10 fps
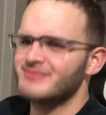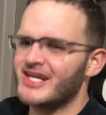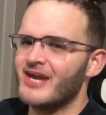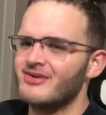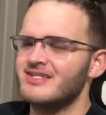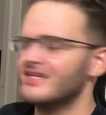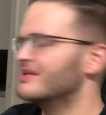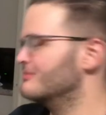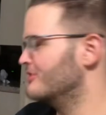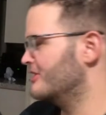Karen's in
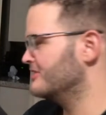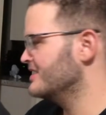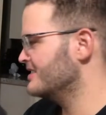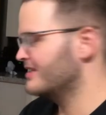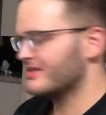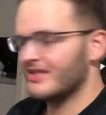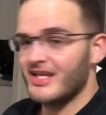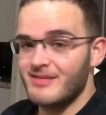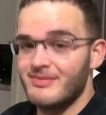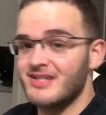it, bro. Nothing
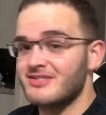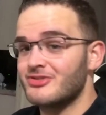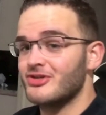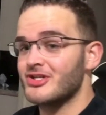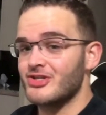like a monster truck